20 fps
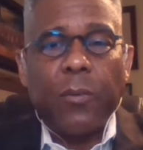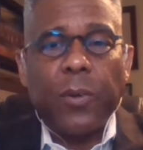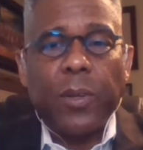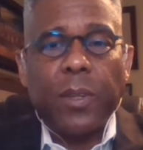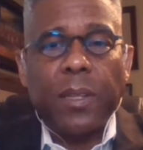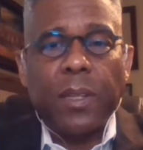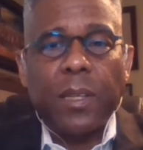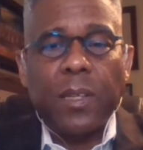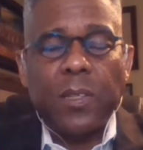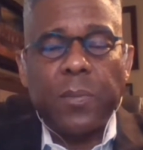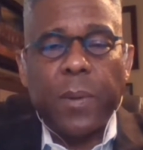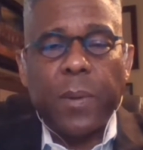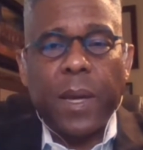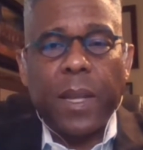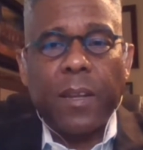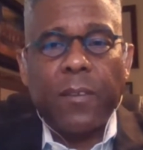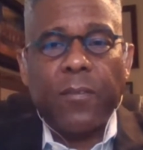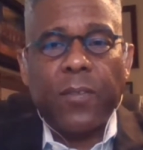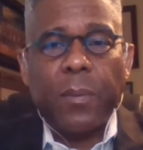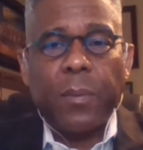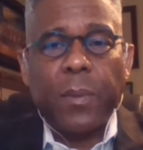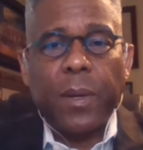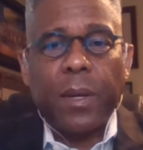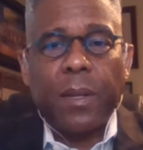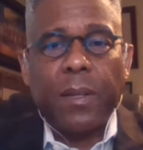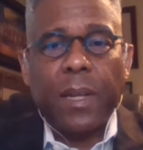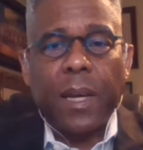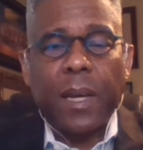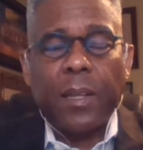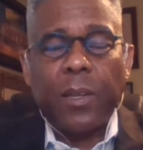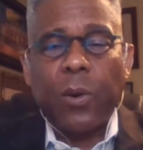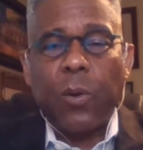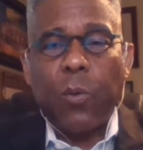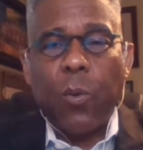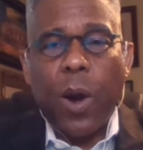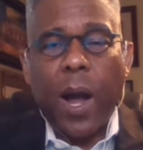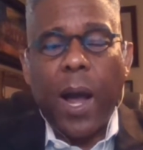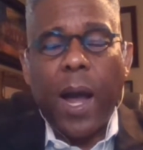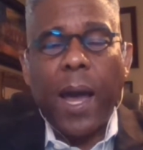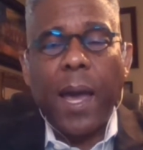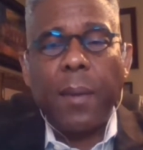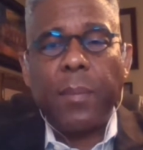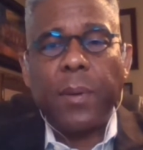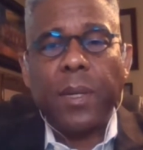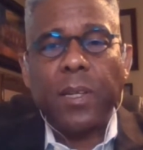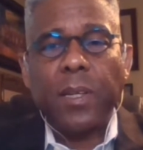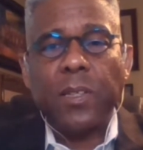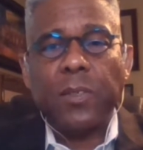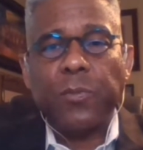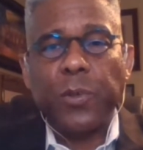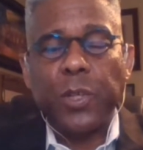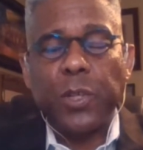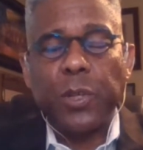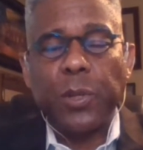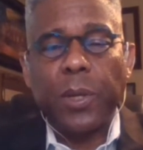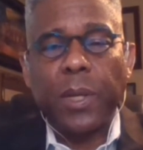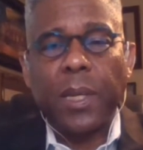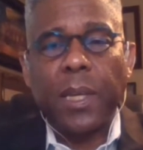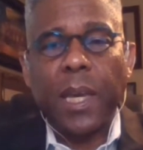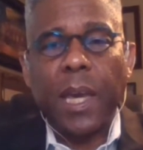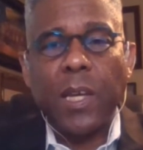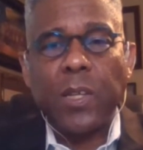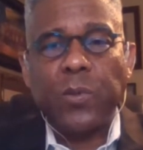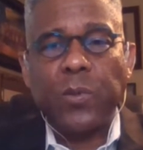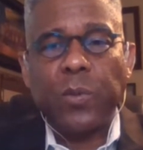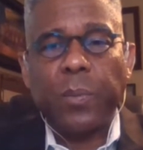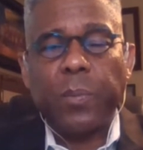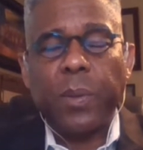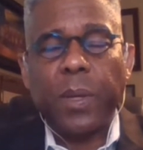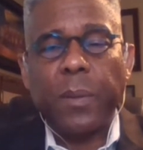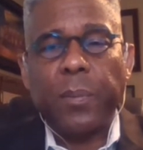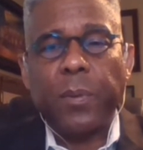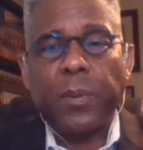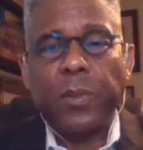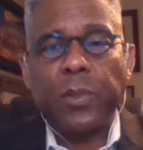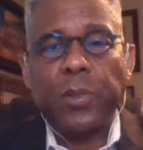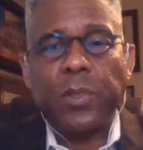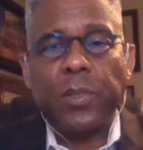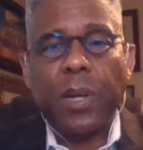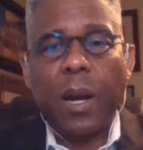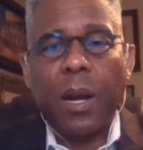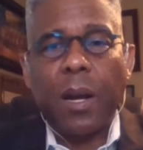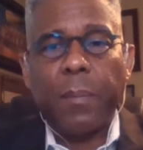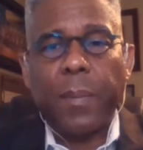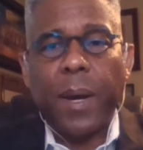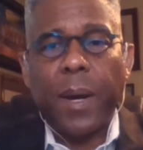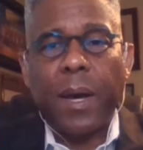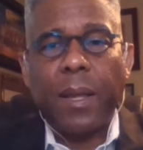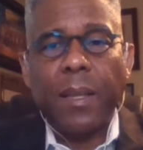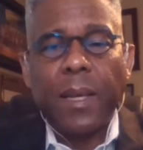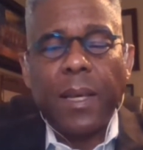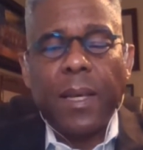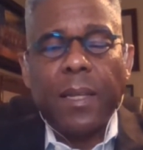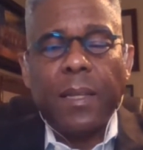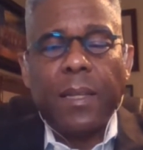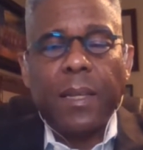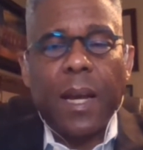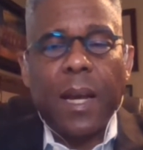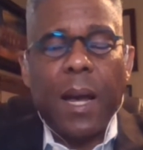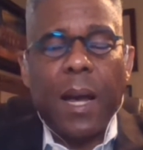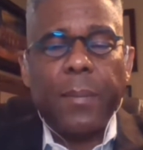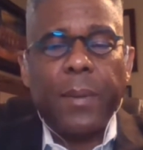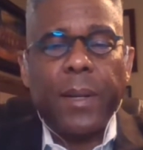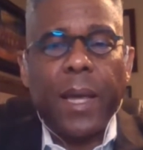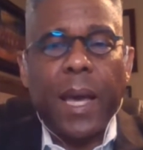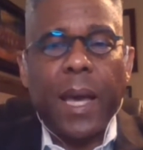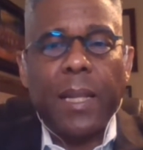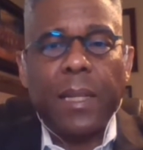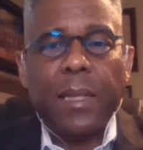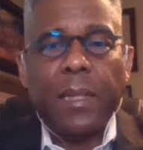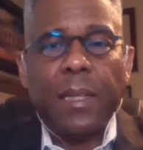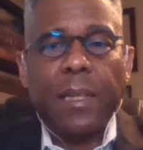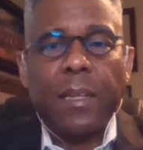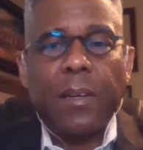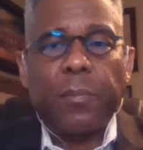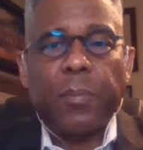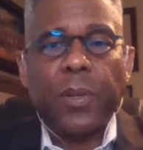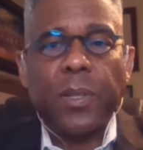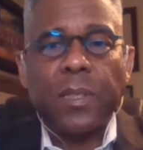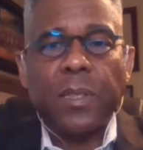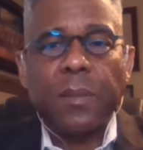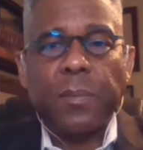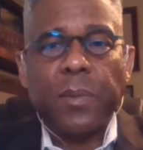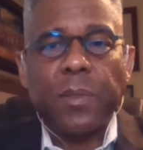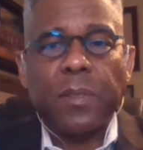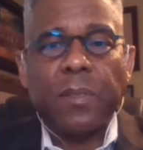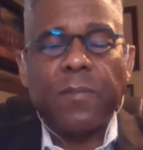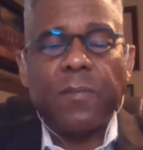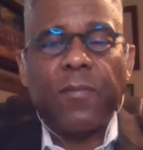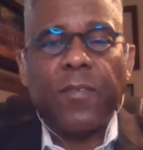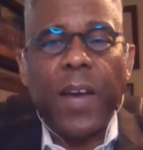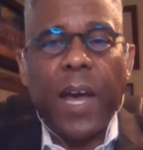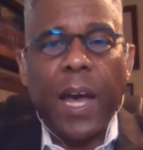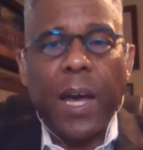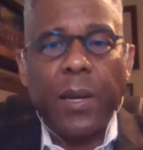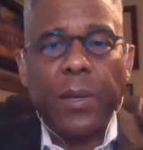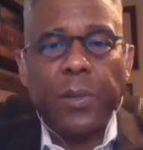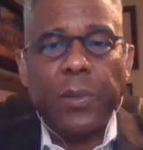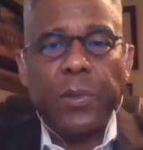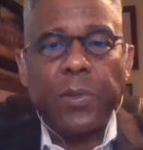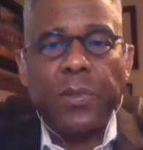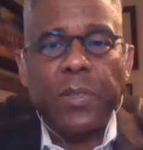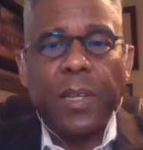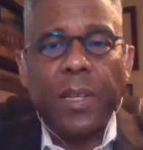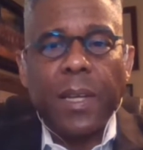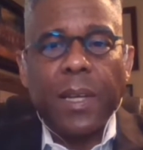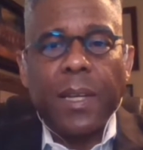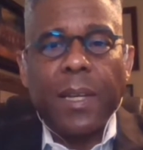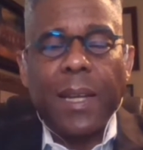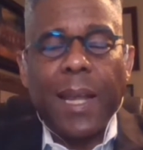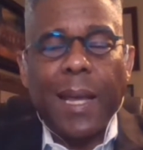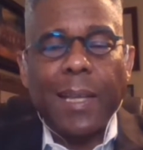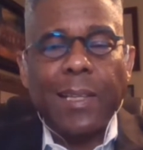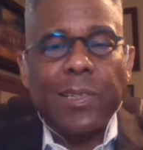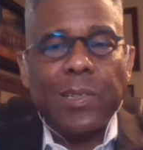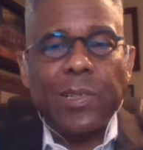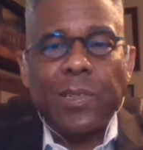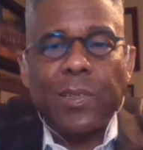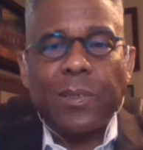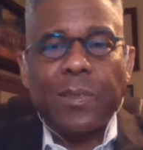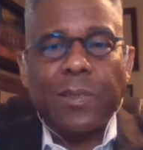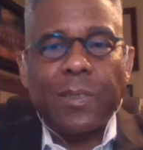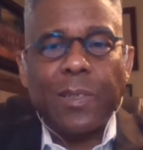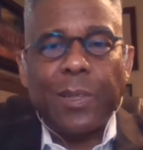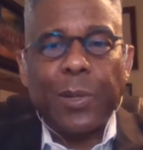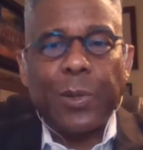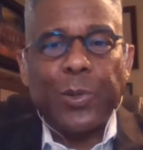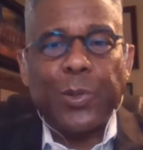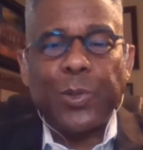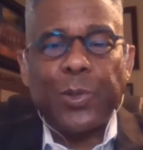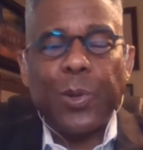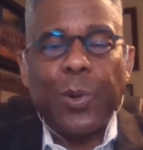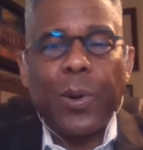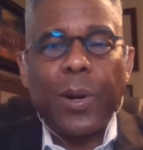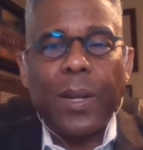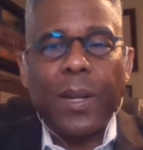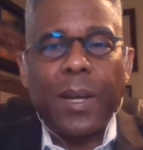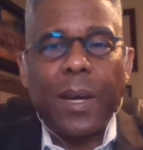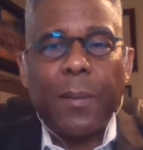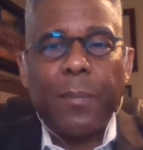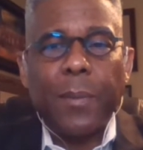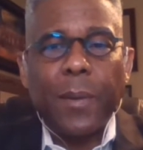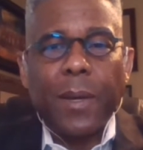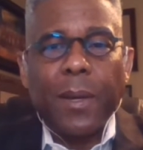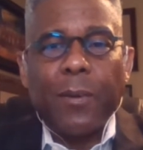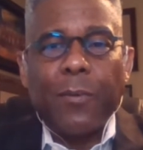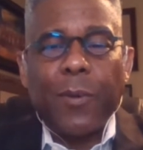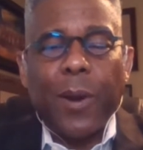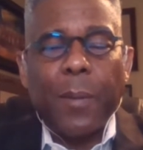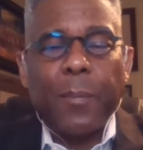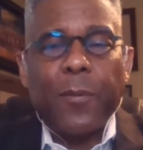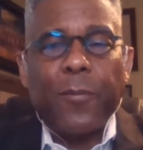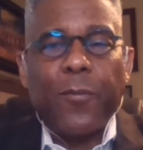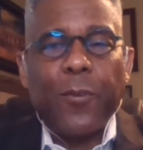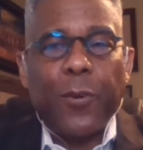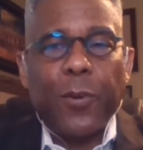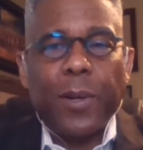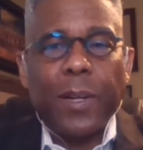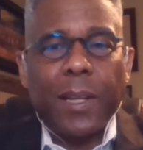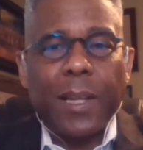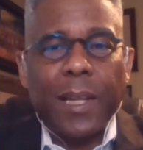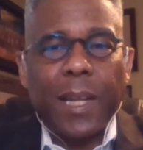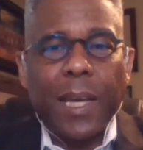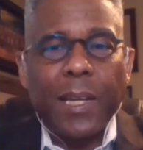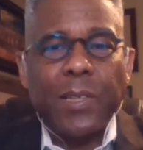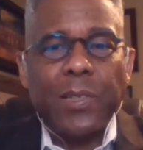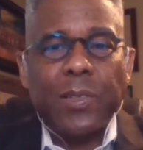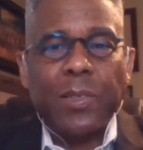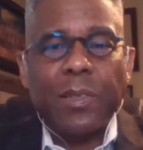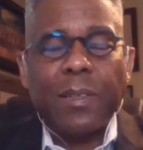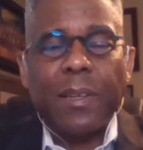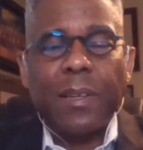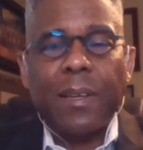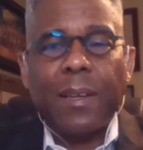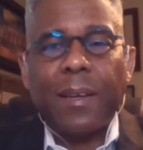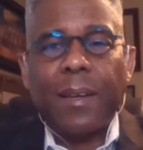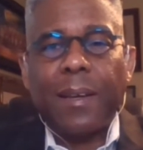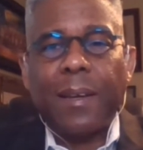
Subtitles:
with a Hispanic female down there. Why? Because when you engage with people and you talk about the commonality of principles and values, not just, you know, showing up right before an election,